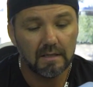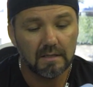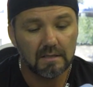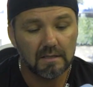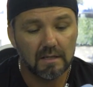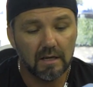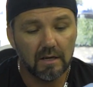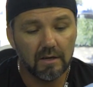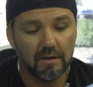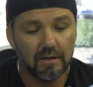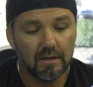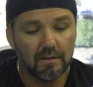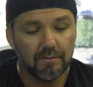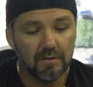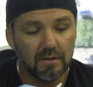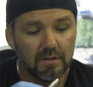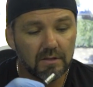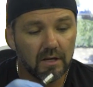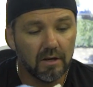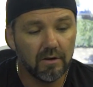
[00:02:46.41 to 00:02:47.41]
So
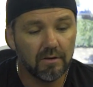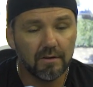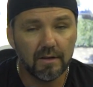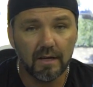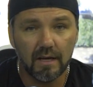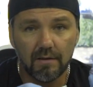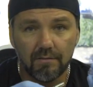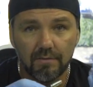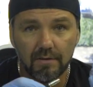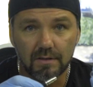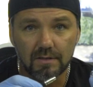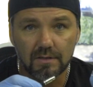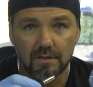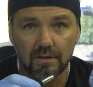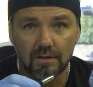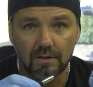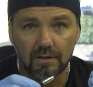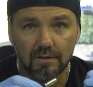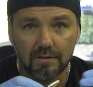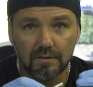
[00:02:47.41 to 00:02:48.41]
if you don't have this
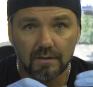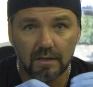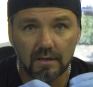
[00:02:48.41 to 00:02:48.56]
on,